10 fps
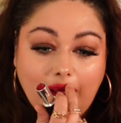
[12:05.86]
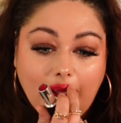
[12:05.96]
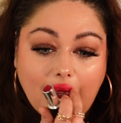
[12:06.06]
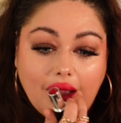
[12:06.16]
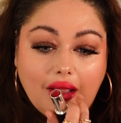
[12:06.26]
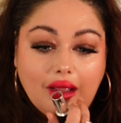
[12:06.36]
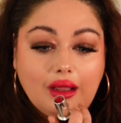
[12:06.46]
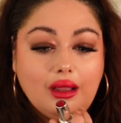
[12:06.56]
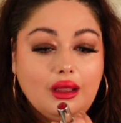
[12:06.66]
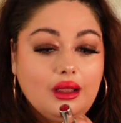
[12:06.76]

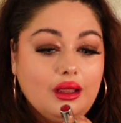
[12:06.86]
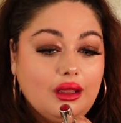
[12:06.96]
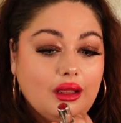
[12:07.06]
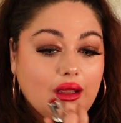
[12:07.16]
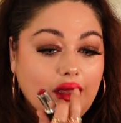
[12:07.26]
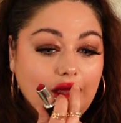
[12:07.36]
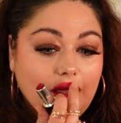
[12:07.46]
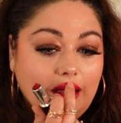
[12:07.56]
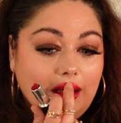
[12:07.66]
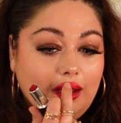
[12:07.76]

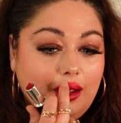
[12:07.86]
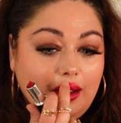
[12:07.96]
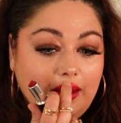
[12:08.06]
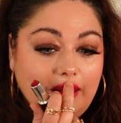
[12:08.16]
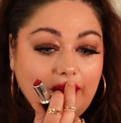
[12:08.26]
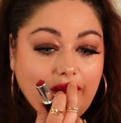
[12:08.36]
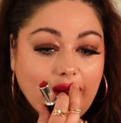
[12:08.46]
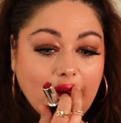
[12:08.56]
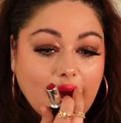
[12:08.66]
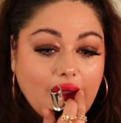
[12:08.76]

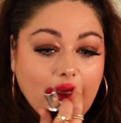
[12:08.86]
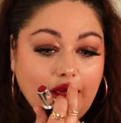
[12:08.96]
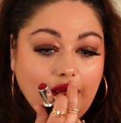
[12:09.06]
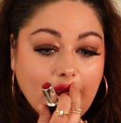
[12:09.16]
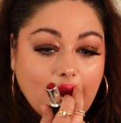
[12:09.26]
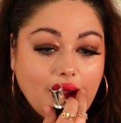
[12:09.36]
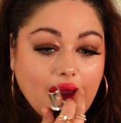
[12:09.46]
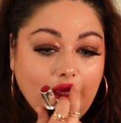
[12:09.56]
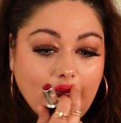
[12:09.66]
(no one is talking)